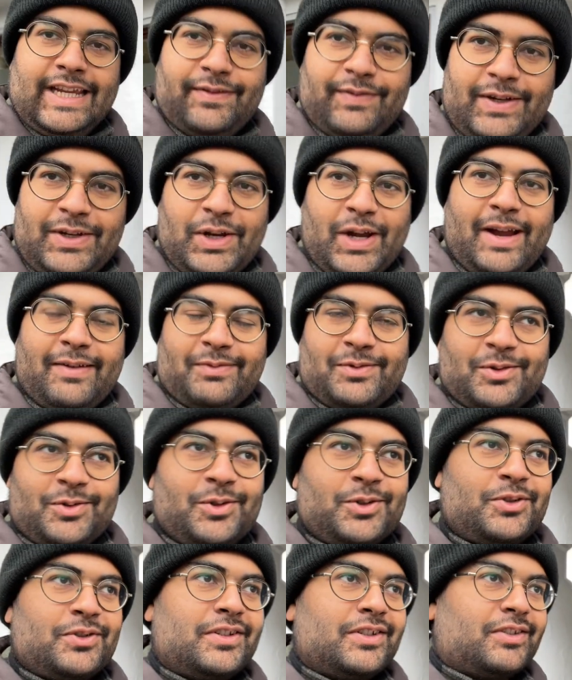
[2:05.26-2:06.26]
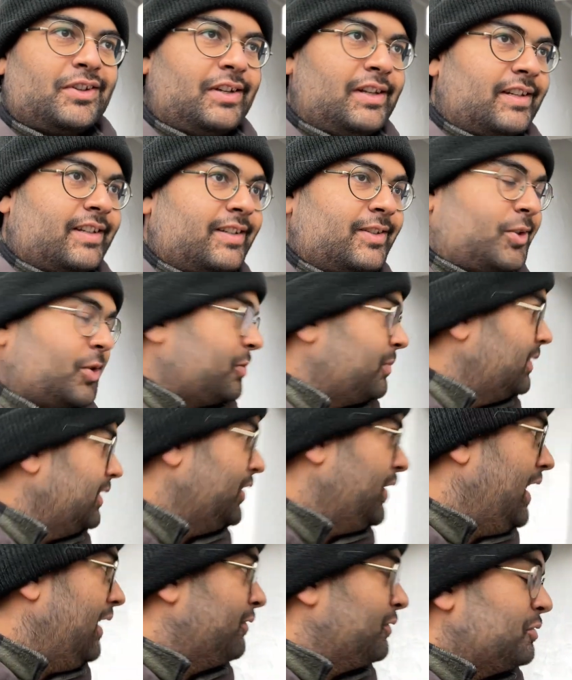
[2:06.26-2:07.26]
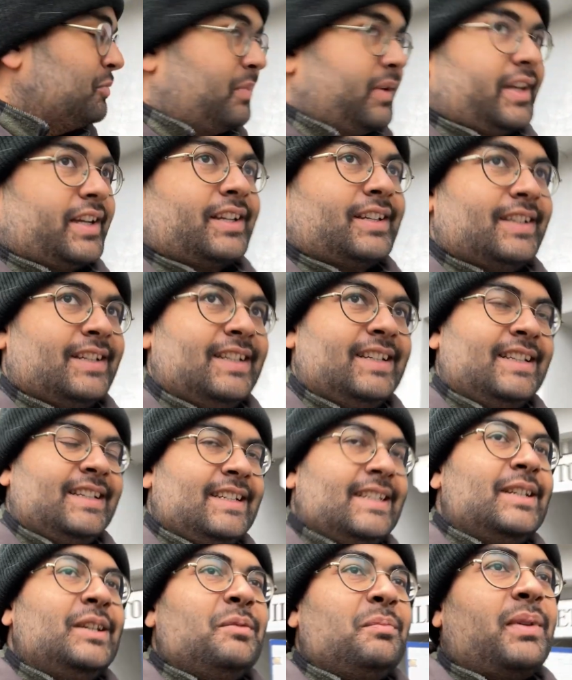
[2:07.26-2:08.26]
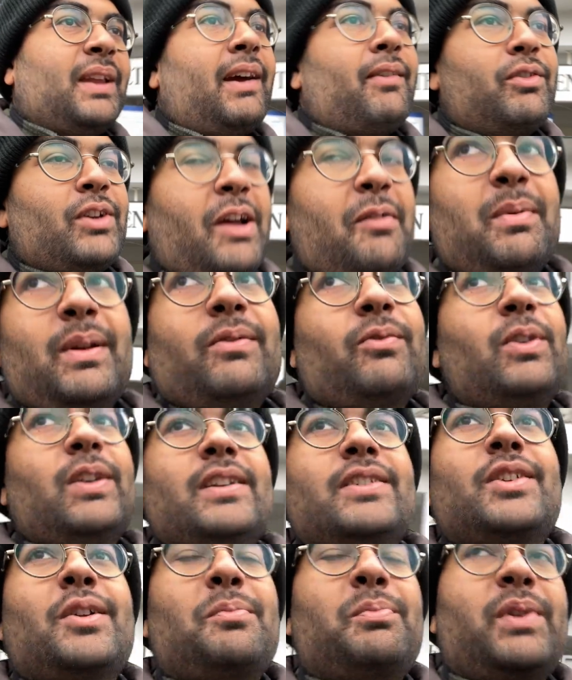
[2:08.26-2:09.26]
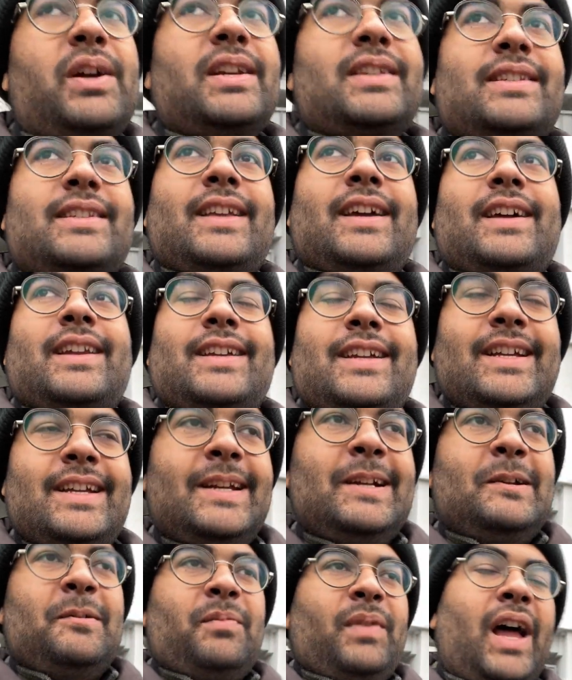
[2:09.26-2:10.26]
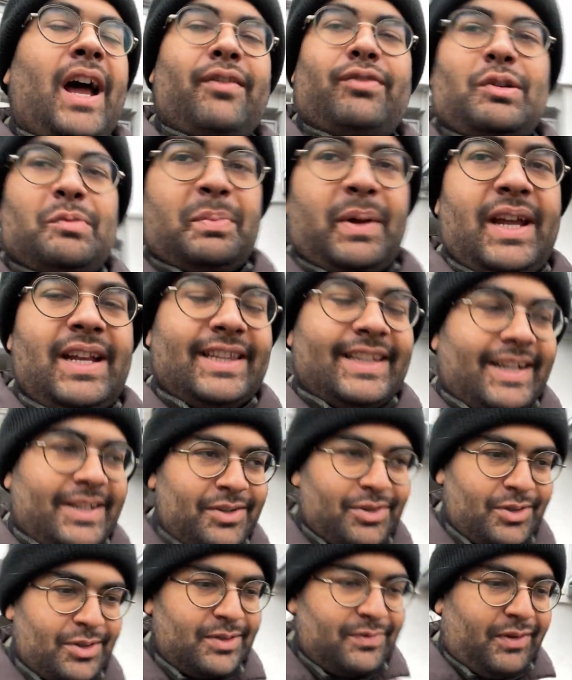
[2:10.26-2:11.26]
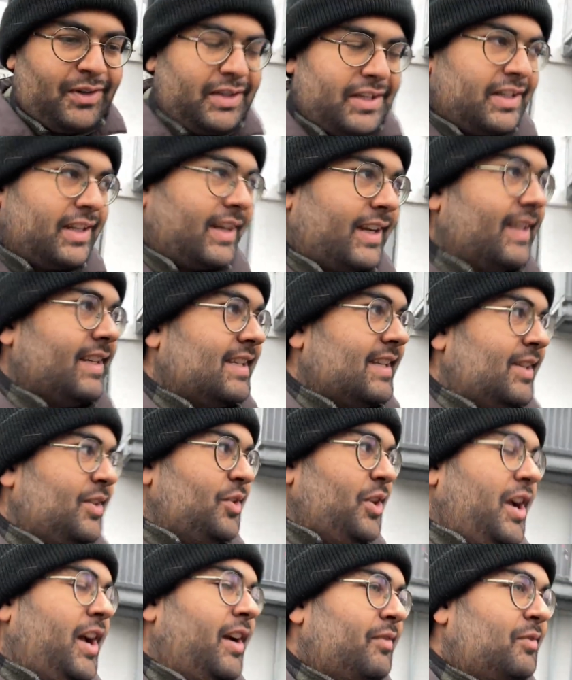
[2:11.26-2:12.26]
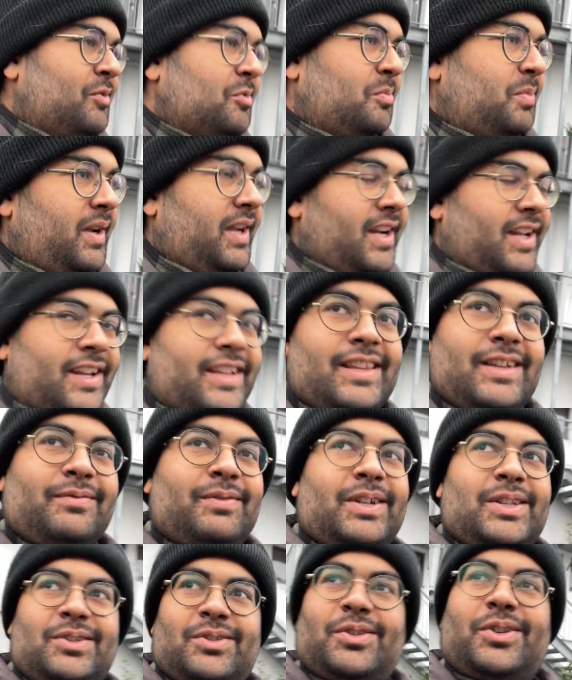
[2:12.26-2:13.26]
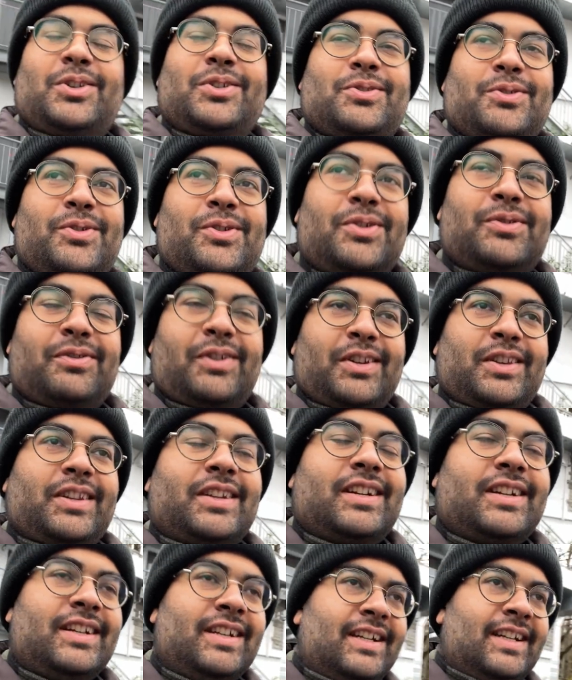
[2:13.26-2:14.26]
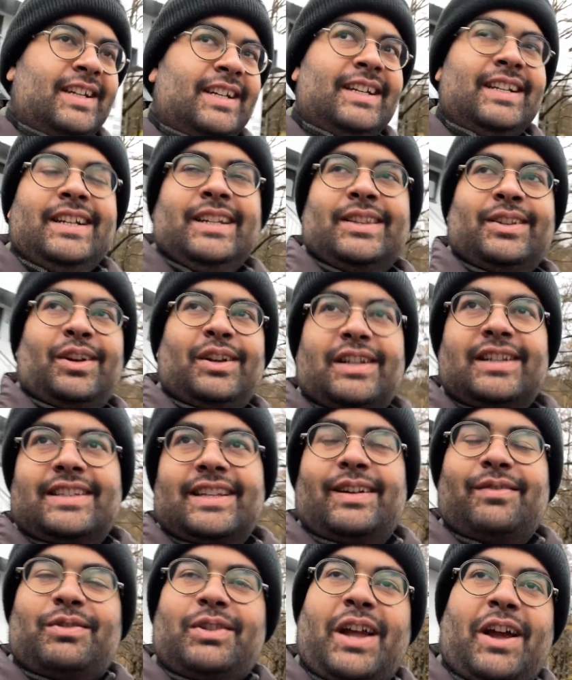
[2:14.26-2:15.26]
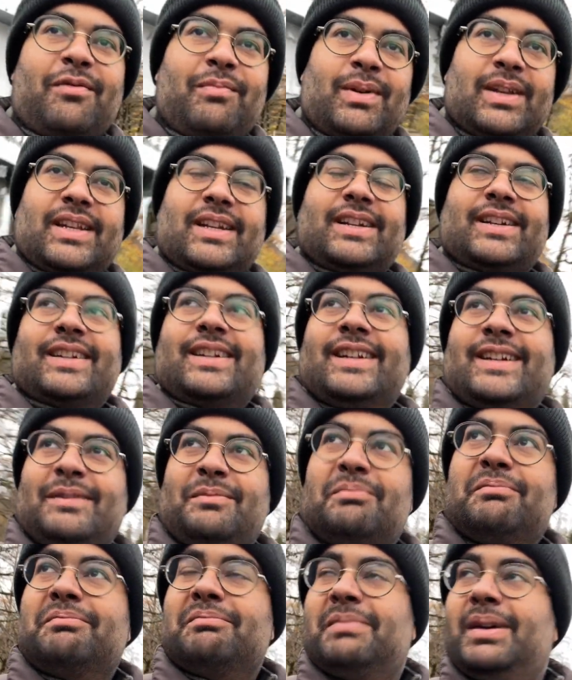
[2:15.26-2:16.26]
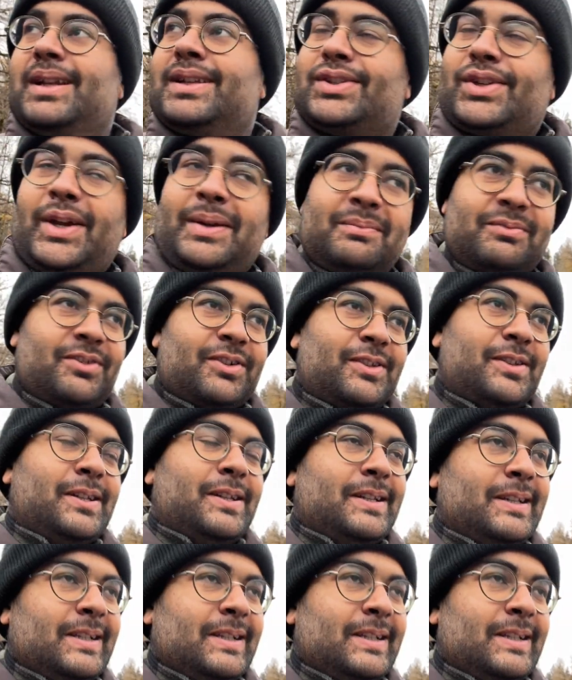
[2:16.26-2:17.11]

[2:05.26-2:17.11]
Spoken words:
When you have to go to the toilet in Germany, you have to pay. But I would have been really surprised that after paying 10 euros for the ticket, you have to pay another 1 euro or 2 euro for the toilet. That would have been a bit shameful.